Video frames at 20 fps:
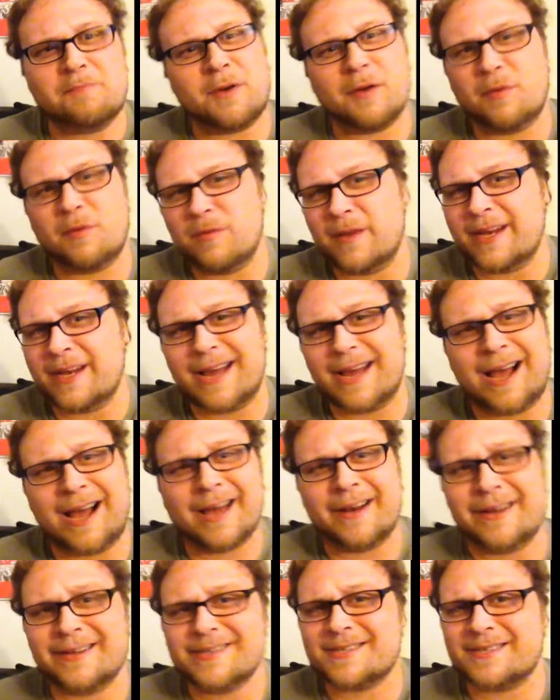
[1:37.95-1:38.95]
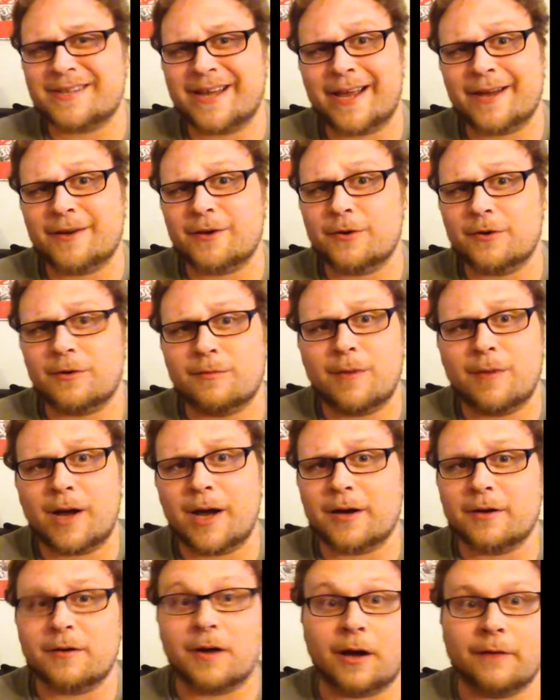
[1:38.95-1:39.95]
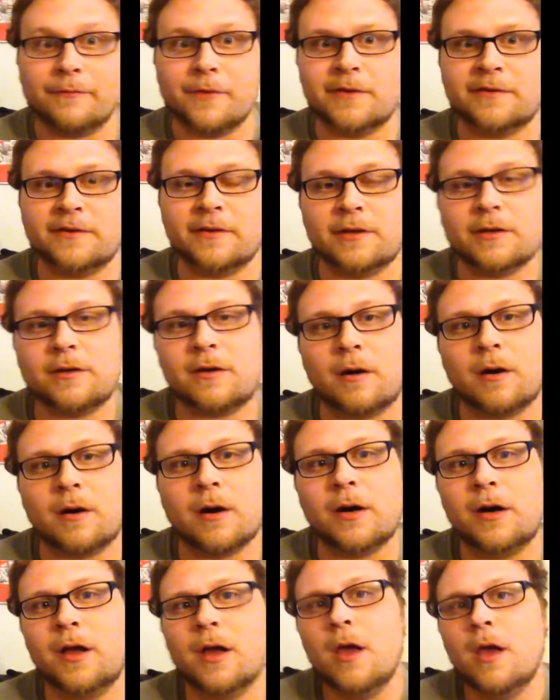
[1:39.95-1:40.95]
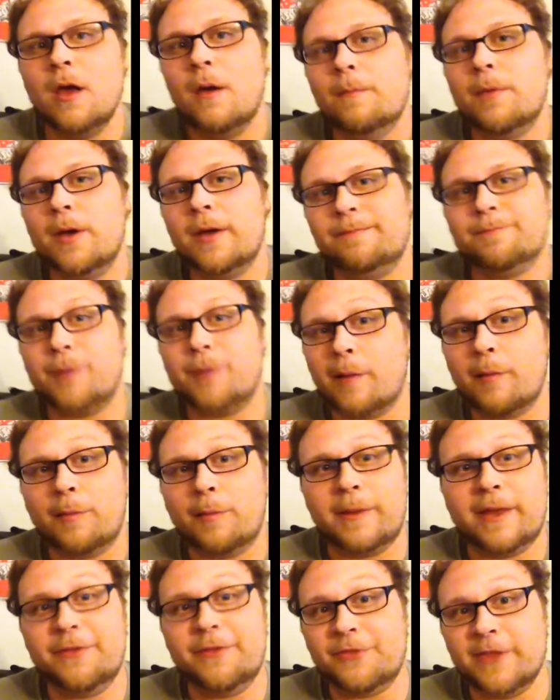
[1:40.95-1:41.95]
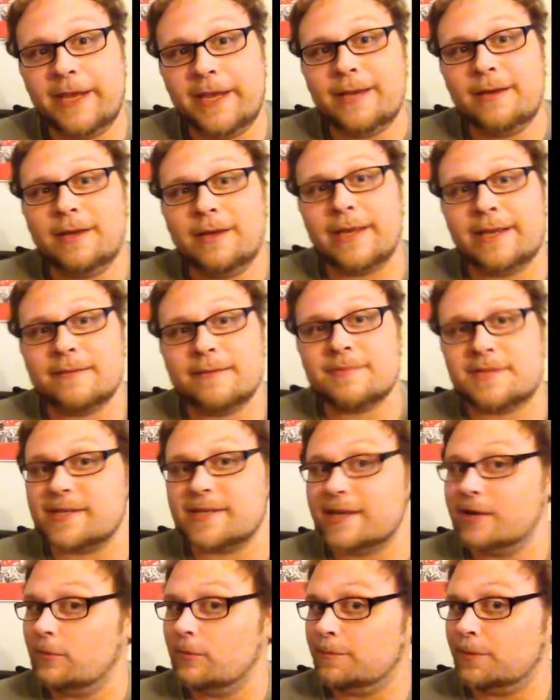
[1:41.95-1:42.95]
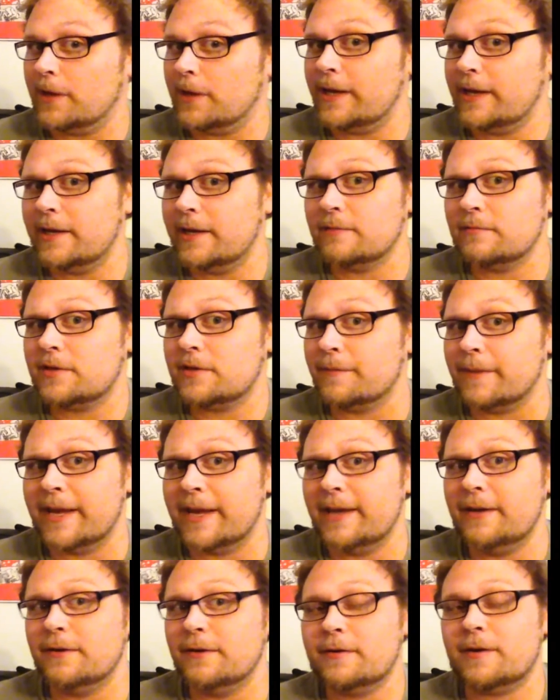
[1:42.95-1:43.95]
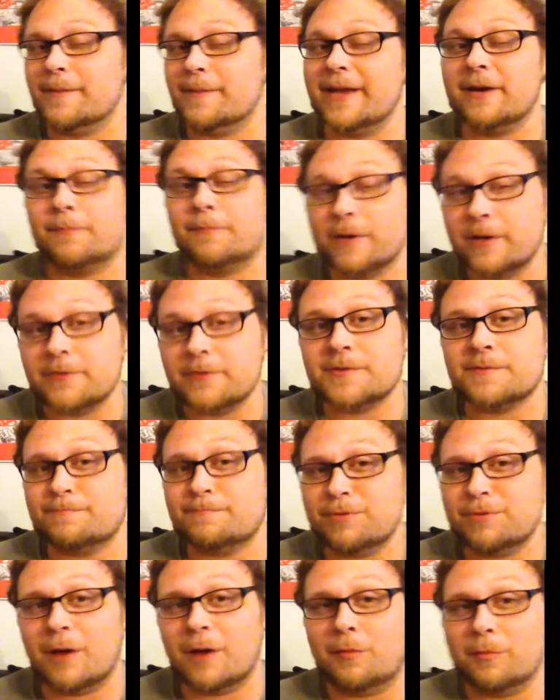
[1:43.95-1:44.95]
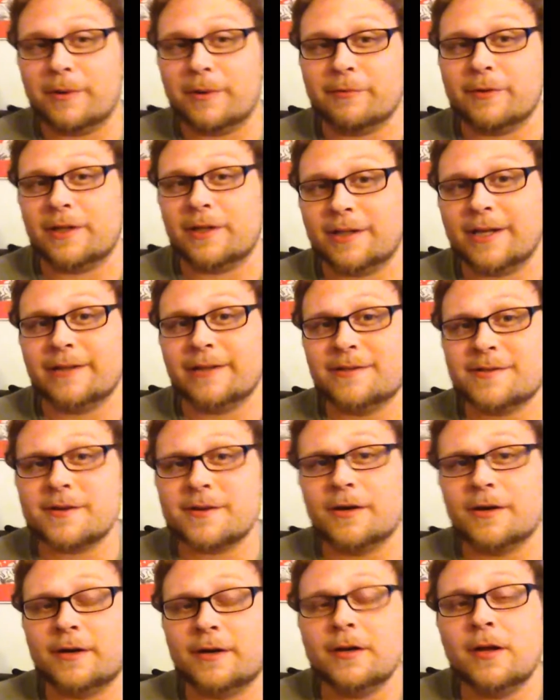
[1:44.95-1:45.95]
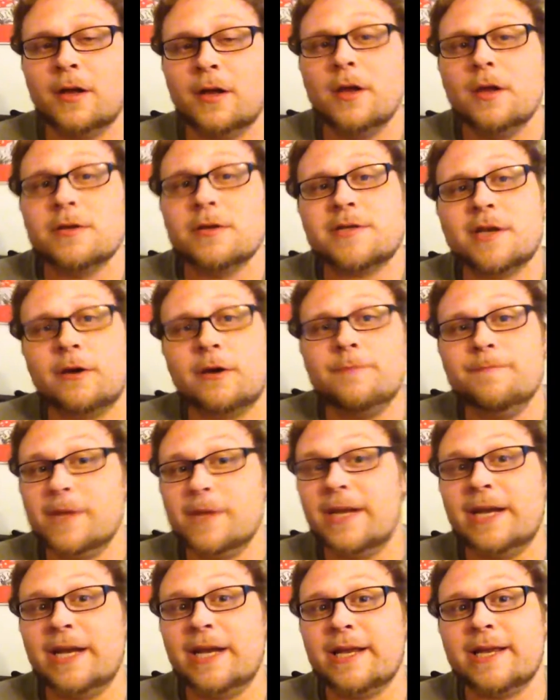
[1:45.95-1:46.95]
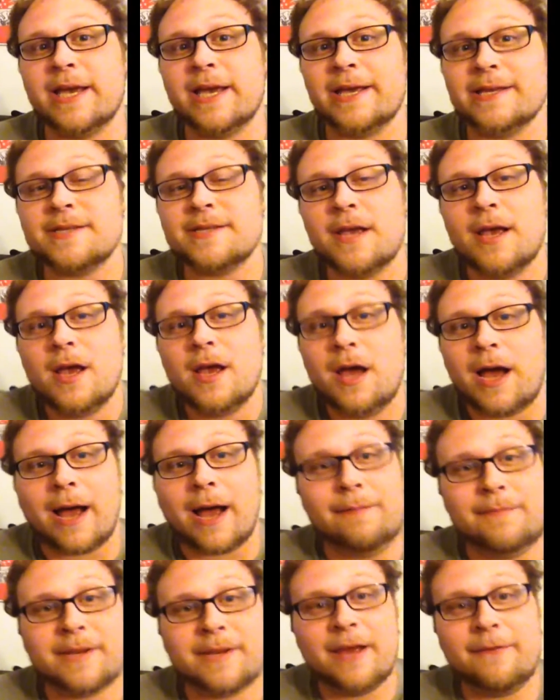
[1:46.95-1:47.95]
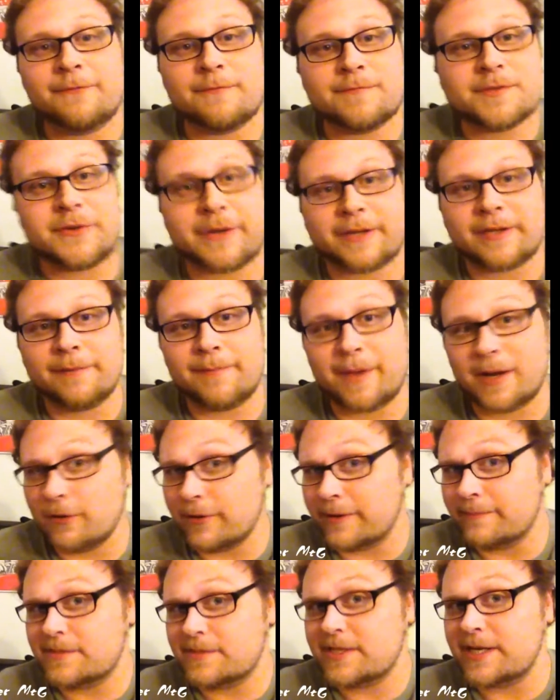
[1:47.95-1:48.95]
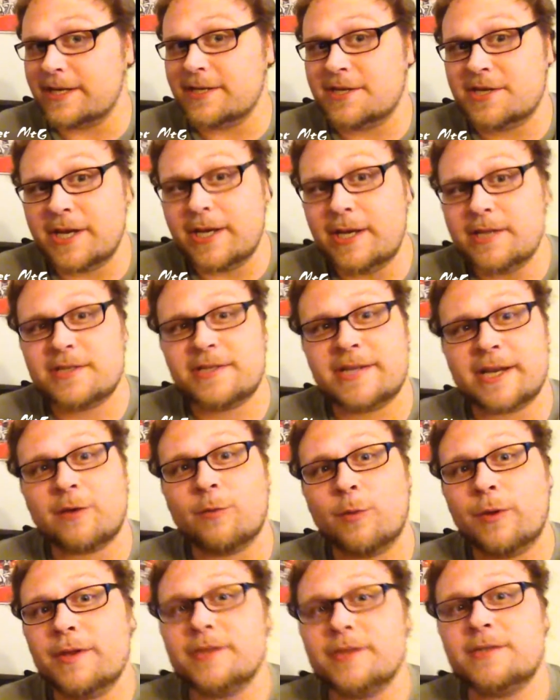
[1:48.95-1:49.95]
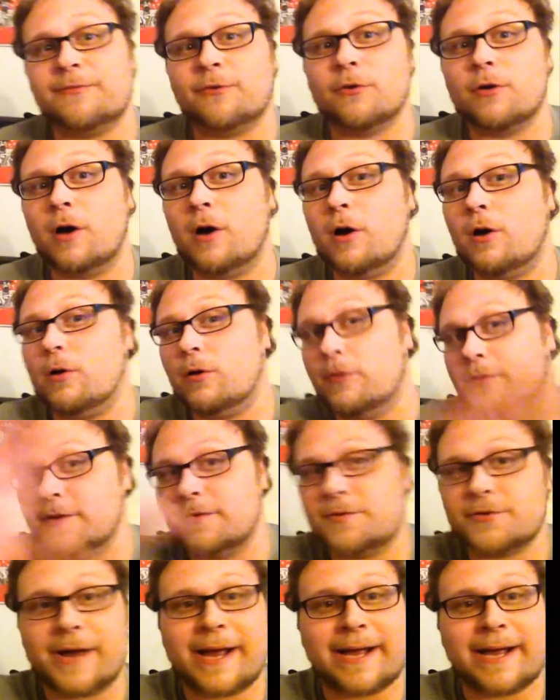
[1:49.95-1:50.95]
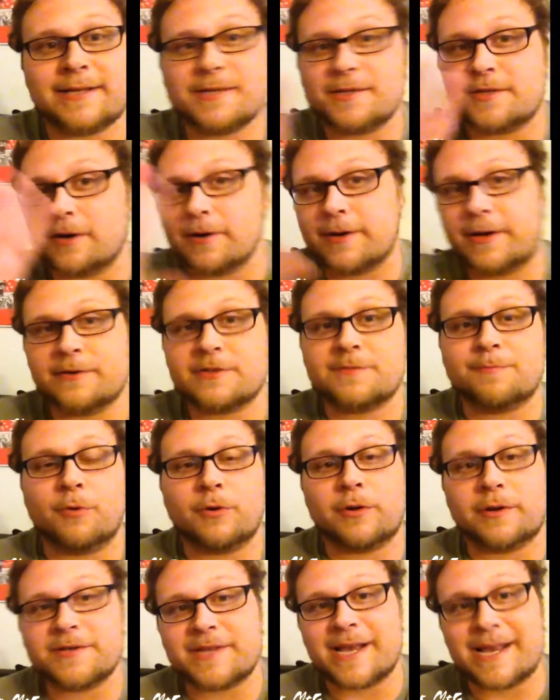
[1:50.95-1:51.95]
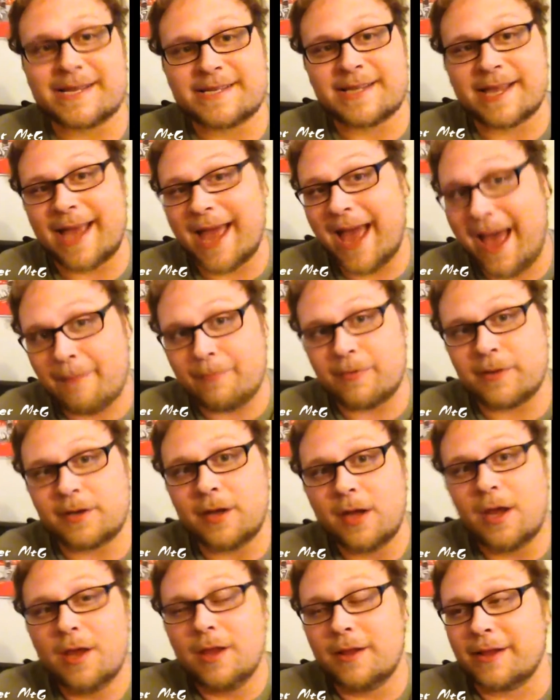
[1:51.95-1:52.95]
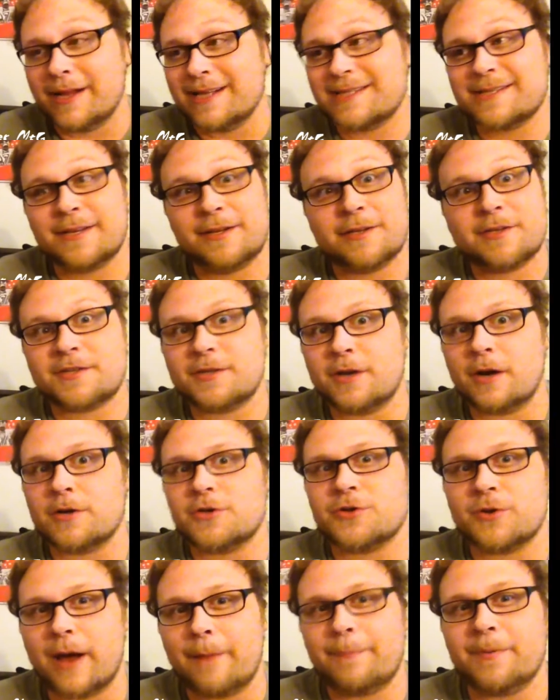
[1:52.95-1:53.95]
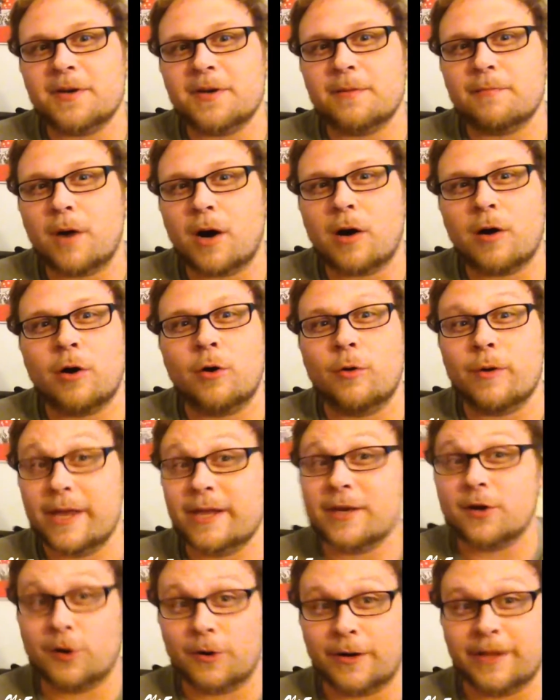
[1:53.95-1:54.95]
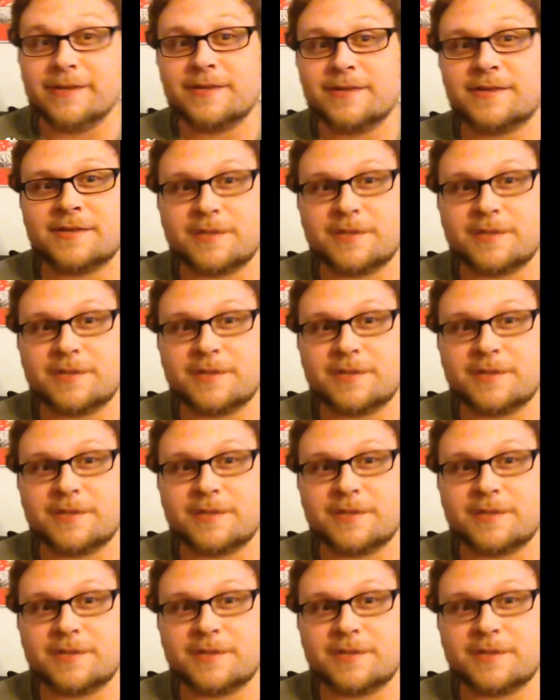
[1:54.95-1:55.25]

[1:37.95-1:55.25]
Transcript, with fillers: Probably not a standard or modern, obviously, card, but probably a thing in sealed play and Commander. Commander players probably really like this card. So, in any case, I'm Deb from Strictly Better MTG. Stick with us for all the Dragons of Tarkir spoilers as they happen. That's going to start dropping tomorrow in earnest.